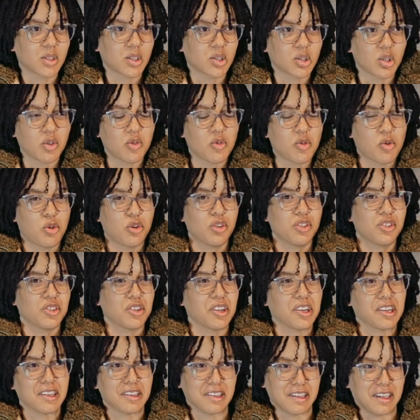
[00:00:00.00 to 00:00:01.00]
So of course
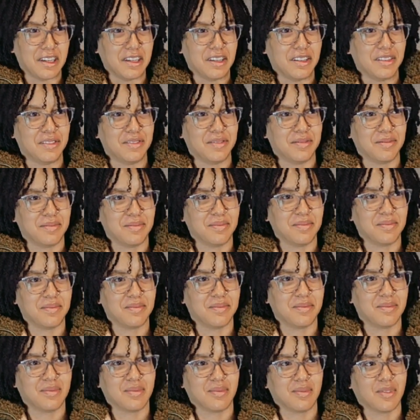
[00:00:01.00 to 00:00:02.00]
they're gonna lean
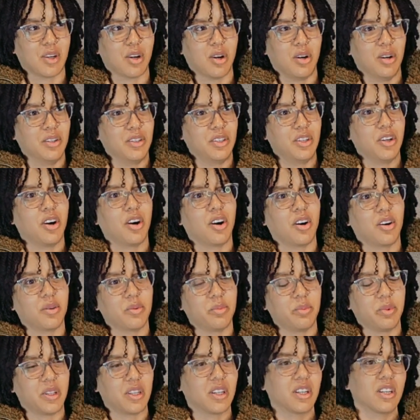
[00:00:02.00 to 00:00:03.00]
on
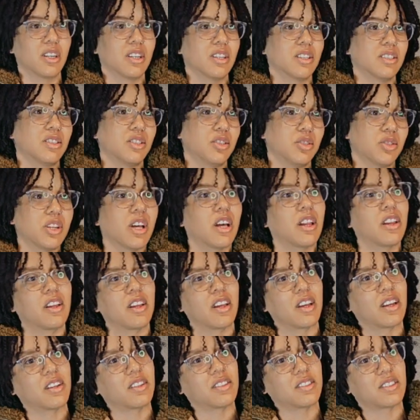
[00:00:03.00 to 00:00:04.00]
y'all because you're
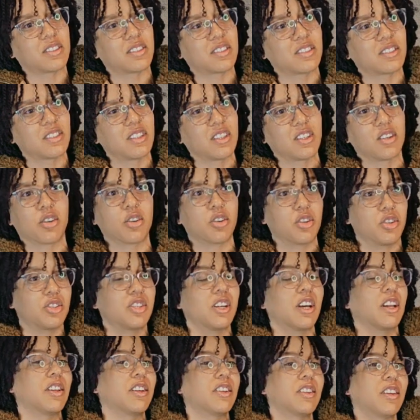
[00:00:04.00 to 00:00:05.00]
telling us, or you're
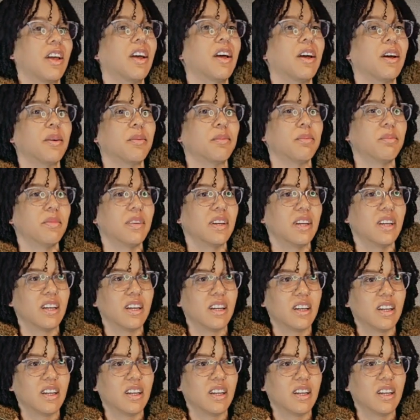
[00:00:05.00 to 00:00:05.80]
telling them,